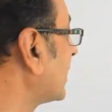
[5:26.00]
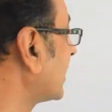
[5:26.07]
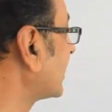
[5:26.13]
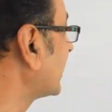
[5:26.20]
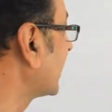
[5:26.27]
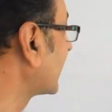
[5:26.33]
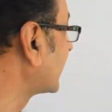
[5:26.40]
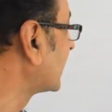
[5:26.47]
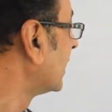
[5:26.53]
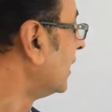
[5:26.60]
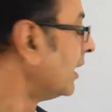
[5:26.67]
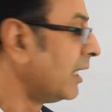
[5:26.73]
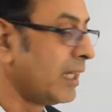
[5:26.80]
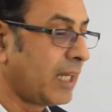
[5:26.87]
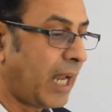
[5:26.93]
are 6.
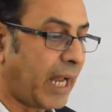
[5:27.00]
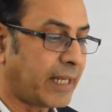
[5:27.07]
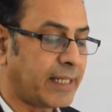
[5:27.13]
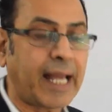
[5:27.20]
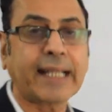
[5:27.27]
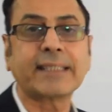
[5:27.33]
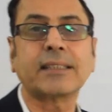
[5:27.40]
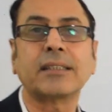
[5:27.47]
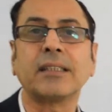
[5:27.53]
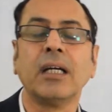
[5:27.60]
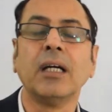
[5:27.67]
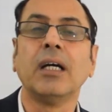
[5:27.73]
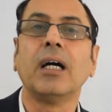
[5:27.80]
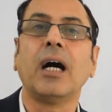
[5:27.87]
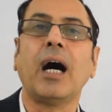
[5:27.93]
And next
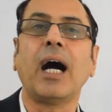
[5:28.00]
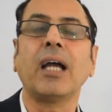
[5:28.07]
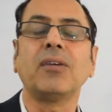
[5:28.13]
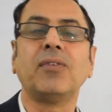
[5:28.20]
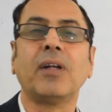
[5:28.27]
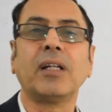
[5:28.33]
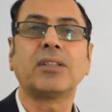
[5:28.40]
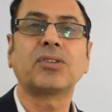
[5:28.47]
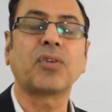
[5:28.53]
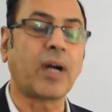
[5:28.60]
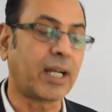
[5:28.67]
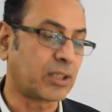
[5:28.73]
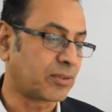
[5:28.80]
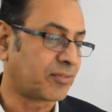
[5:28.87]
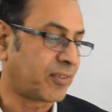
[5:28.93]
I will try
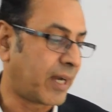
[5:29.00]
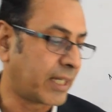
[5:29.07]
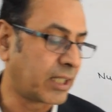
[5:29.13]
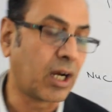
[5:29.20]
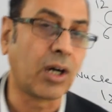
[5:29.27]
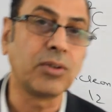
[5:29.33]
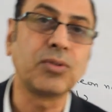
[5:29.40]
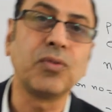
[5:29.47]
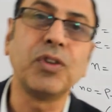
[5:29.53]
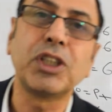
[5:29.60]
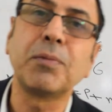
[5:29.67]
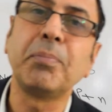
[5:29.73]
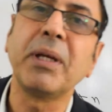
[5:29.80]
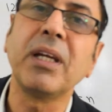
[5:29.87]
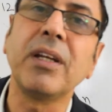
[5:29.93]
to find out
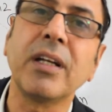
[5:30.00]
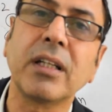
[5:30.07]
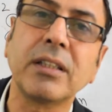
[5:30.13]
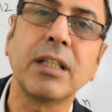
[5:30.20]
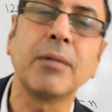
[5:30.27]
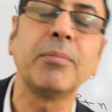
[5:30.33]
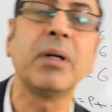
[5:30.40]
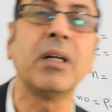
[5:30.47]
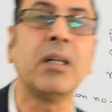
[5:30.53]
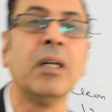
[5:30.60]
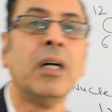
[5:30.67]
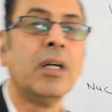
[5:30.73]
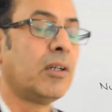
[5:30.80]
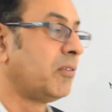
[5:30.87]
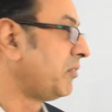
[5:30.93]
which period number,
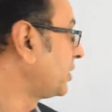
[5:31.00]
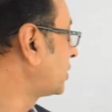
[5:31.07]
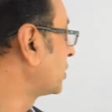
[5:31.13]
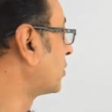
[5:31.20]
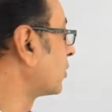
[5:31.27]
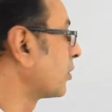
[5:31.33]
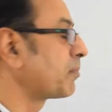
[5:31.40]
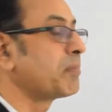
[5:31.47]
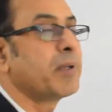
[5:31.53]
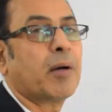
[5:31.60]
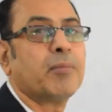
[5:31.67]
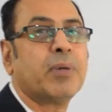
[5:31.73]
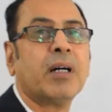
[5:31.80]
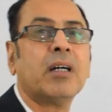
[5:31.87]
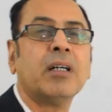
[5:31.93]
which group
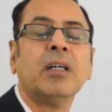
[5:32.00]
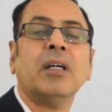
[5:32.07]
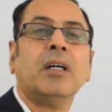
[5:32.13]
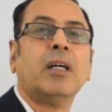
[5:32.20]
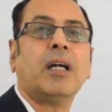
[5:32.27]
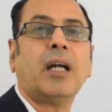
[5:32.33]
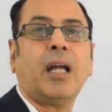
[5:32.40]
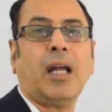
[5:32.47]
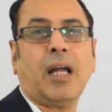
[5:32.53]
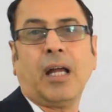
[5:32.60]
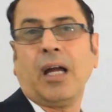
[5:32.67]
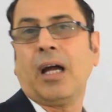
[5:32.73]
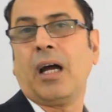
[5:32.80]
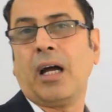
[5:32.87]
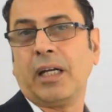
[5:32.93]
number
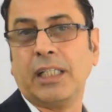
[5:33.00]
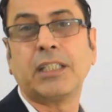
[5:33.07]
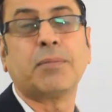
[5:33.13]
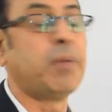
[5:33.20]
uh, it